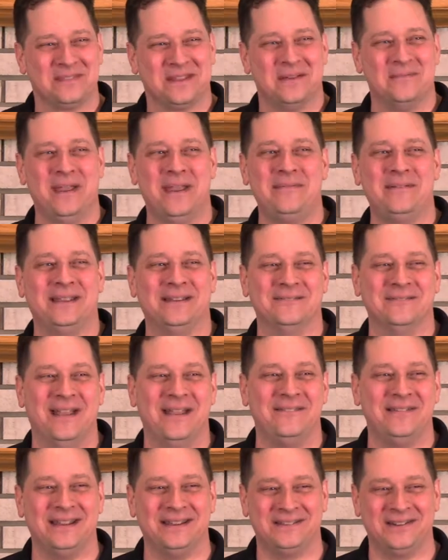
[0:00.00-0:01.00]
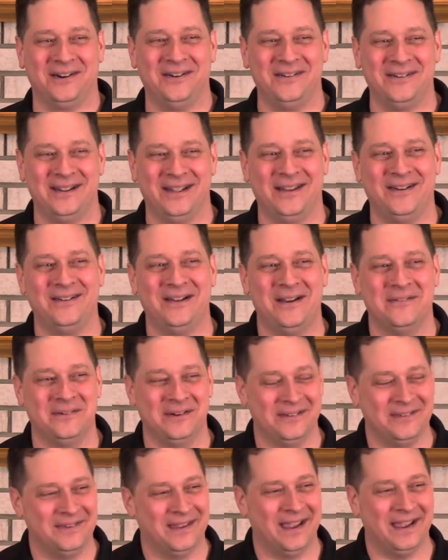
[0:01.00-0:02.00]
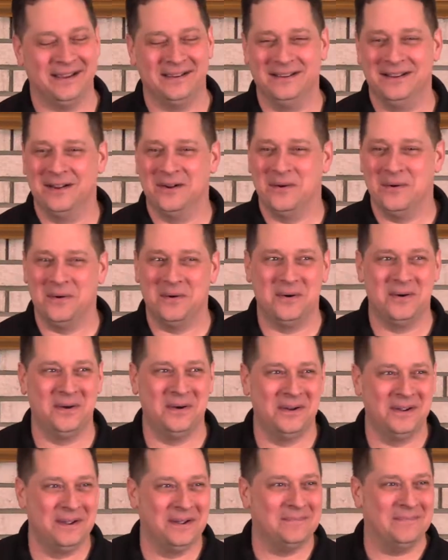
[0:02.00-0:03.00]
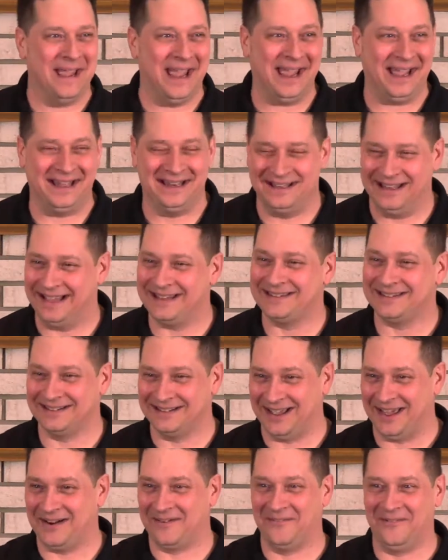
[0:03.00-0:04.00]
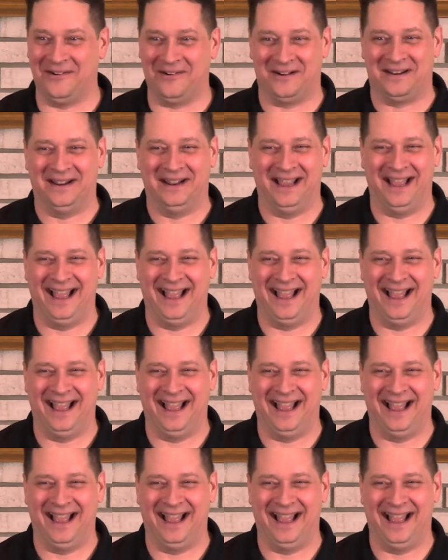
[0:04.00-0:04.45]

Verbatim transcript: maybe maybe you turn to the other neighbor and say, "Man, that's a lot of work."